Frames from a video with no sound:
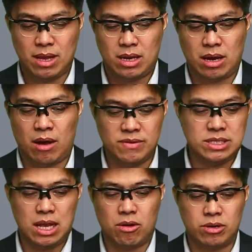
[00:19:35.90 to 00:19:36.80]
Now,
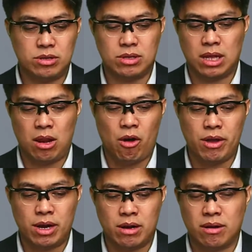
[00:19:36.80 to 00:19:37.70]
obviously, according to the
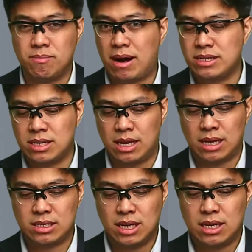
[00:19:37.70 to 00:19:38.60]
lawyer of
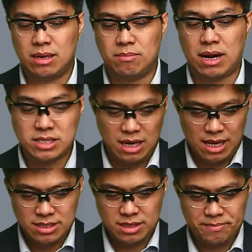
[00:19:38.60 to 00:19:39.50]

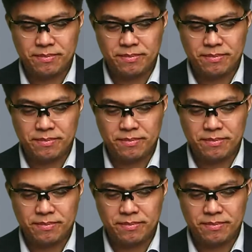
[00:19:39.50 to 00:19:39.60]
Marcellus